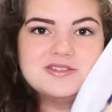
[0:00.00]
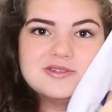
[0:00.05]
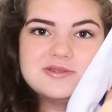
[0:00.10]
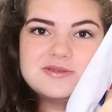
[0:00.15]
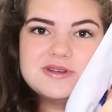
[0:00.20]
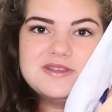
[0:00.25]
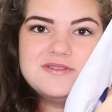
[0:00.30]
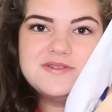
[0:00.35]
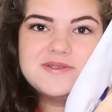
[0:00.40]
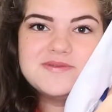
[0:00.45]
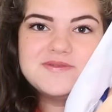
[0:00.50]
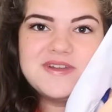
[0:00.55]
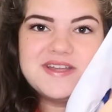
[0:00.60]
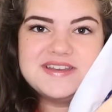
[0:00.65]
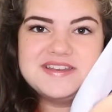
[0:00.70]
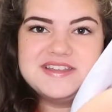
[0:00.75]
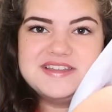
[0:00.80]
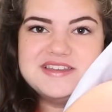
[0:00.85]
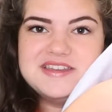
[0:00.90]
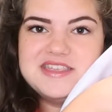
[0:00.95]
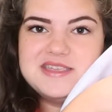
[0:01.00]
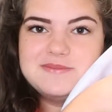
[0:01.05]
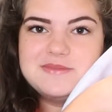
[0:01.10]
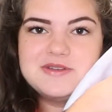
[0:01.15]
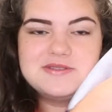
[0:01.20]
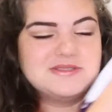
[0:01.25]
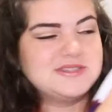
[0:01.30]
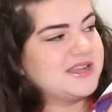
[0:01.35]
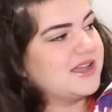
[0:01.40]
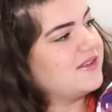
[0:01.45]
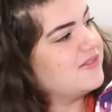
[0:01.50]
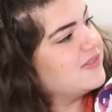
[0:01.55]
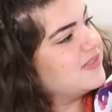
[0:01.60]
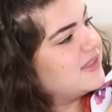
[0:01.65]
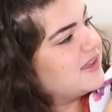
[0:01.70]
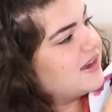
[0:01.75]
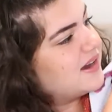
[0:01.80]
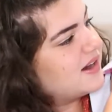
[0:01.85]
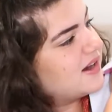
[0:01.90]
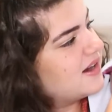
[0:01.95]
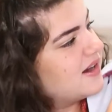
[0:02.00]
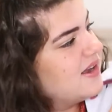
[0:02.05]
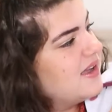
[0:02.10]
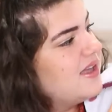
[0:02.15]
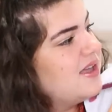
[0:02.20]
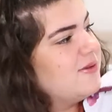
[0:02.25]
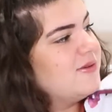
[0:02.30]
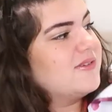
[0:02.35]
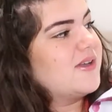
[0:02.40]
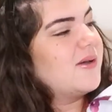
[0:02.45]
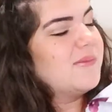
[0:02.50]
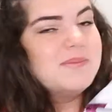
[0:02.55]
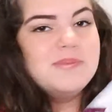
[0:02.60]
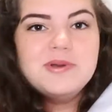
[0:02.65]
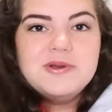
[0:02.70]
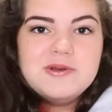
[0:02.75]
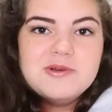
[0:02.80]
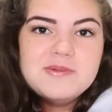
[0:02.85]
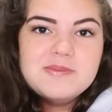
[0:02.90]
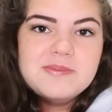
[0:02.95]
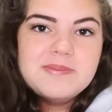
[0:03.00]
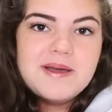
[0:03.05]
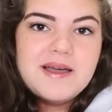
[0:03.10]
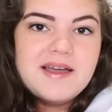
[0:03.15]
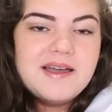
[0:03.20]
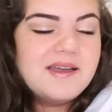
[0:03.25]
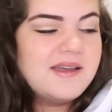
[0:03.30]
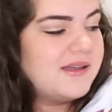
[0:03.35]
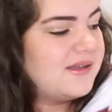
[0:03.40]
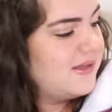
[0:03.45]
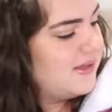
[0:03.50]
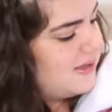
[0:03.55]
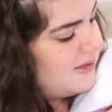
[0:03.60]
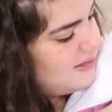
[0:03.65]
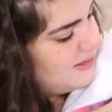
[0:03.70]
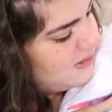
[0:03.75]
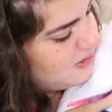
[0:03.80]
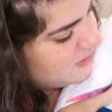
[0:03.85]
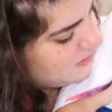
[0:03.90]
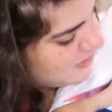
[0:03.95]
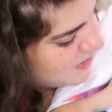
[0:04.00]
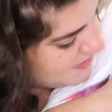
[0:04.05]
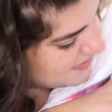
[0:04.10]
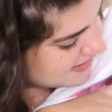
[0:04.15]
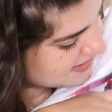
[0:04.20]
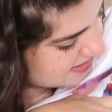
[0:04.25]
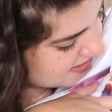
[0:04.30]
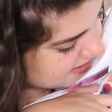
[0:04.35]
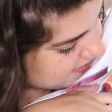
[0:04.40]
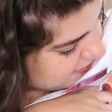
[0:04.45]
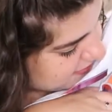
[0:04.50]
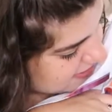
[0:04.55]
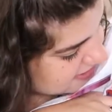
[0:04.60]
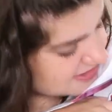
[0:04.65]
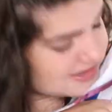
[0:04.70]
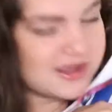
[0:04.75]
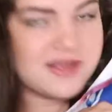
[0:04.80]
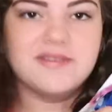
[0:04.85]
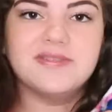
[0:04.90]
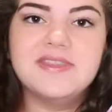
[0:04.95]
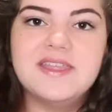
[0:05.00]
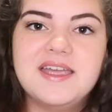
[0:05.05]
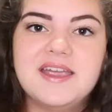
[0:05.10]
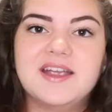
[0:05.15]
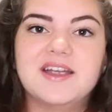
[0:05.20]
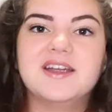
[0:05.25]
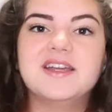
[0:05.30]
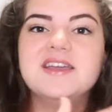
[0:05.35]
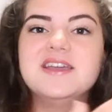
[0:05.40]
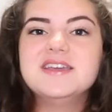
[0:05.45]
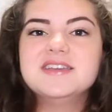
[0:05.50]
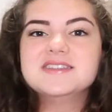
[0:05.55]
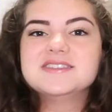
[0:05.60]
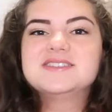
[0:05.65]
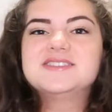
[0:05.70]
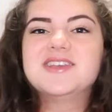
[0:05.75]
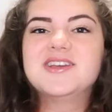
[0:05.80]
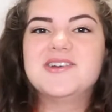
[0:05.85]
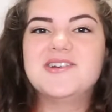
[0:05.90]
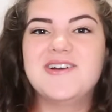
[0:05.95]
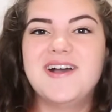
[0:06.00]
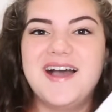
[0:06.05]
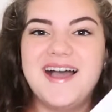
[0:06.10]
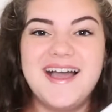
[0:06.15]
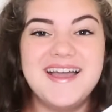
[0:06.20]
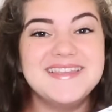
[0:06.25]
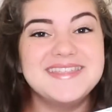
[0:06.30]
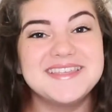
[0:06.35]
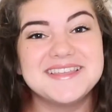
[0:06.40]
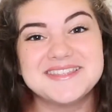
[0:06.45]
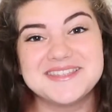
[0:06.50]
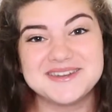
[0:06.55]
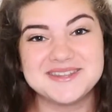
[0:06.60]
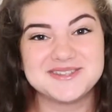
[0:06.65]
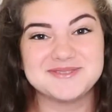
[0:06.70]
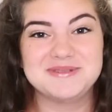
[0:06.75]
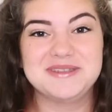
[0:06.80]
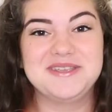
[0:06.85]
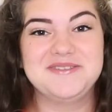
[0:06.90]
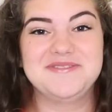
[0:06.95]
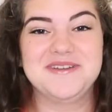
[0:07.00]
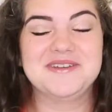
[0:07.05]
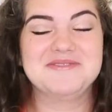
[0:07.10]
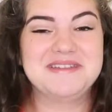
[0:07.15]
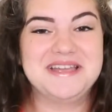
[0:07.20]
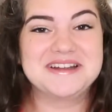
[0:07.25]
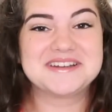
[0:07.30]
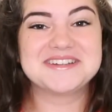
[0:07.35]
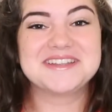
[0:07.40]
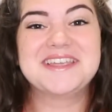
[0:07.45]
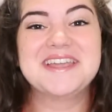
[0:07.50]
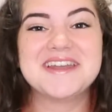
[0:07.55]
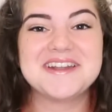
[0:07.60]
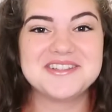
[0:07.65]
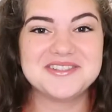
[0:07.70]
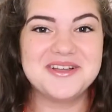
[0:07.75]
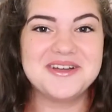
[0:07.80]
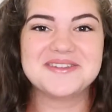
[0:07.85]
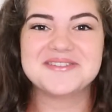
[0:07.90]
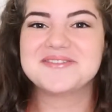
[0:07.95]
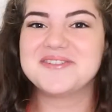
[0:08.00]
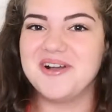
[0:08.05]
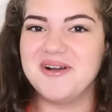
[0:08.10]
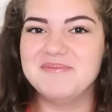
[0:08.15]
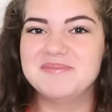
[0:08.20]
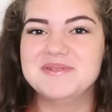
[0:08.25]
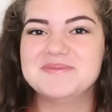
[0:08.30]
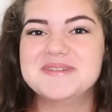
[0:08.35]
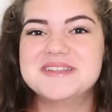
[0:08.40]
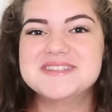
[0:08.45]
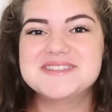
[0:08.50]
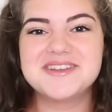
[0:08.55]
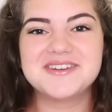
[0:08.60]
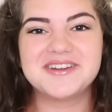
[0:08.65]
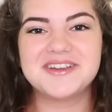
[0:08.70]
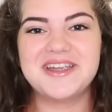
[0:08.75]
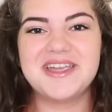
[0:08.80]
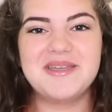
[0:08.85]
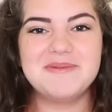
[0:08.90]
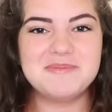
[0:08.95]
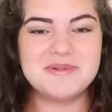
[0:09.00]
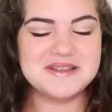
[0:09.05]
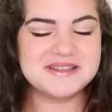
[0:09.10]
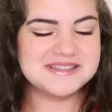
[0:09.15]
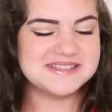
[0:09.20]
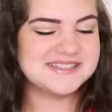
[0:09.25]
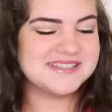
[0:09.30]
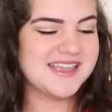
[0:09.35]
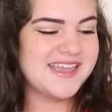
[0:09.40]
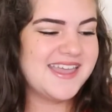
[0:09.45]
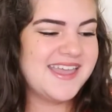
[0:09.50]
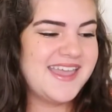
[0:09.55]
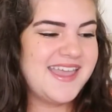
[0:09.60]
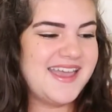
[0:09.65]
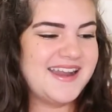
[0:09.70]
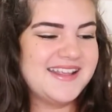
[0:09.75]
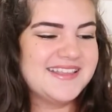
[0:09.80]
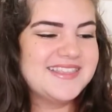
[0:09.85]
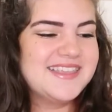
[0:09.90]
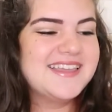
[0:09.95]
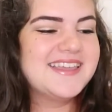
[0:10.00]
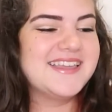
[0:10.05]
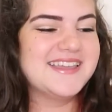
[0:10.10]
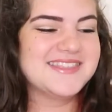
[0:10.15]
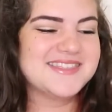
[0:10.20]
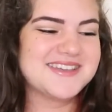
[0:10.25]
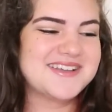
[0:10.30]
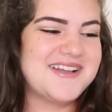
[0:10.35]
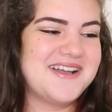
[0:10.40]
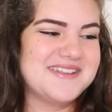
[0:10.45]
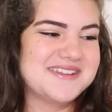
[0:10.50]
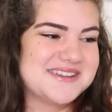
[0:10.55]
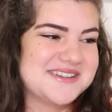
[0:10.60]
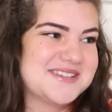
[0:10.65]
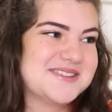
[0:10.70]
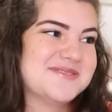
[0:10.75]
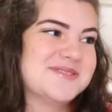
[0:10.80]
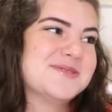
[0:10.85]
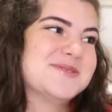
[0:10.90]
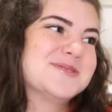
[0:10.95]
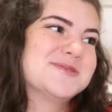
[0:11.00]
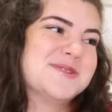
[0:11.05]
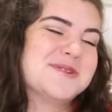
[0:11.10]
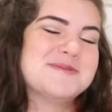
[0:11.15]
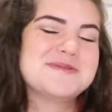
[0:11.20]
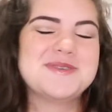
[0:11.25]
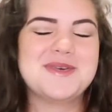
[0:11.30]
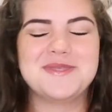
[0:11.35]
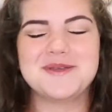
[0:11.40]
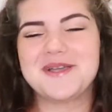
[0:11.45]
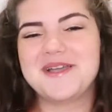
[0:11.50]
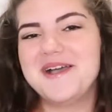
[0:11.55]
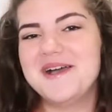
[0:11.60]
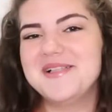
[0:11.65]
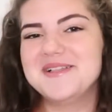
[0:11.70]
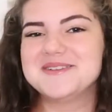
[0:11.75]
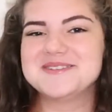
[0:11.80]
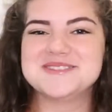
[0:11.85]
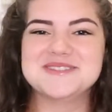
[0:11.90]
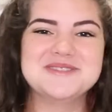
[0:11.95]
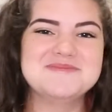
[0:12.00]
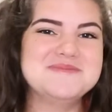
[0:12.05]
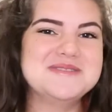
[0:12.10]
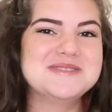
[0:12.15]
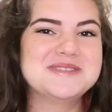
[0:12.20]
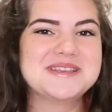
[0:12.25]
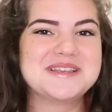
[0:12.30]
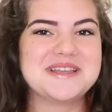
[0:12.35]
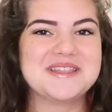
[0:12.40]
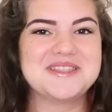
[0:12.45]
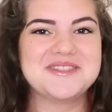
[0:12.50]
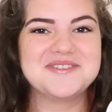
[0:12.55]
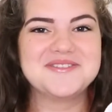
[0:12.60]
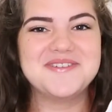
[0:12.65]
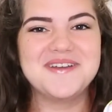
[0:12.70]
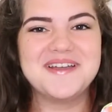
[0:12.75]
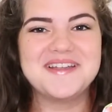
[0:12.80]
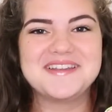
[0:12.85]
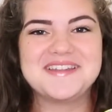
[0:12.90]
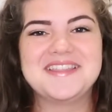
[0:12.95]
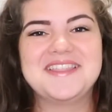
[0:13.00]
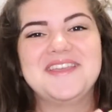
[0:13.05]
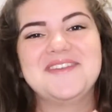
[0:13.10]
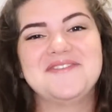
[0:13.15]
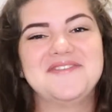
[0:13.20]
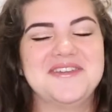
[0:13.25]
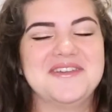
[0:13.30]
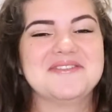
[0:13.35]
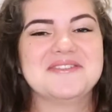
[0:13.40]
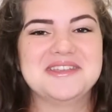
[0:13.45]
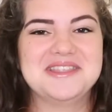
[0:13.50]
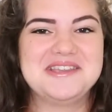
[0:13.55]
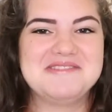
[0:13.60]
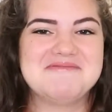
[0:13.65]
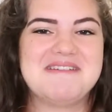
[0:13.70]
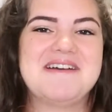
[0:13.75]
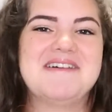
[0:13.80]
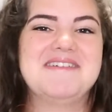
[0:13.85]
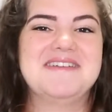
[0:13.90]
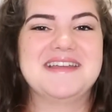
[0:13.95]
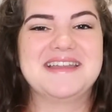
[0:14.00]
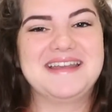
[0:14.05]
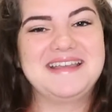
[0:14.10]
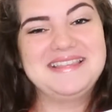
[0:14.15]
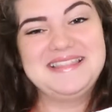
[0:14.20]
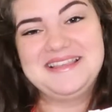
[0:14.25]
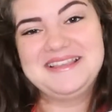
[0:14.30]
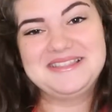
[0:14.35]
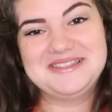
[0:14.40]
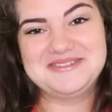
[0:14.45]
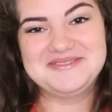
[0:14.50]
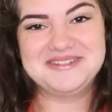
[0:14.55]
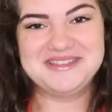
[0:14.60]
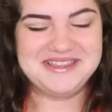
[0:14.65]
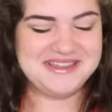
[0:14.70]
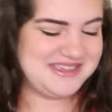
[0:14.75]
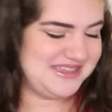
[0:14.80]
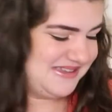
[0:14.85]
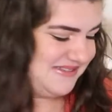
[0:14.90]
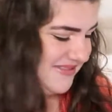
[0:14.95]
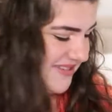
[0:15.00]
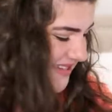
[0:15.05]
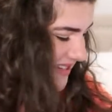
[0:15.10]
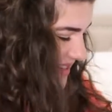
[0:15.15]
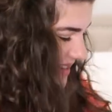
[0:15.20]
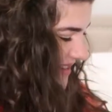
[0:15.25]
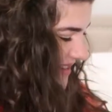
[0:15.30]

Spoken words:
Dory from Finding Nemo down there, we've got Pumbaa, Little Mermaid somewhere down there. So I think that it's really fun. We actually get a lot of compliments on our aprons, and I think in the context of the resort with all the colors and the music and the fun, they fit really well, and I think they're really cute.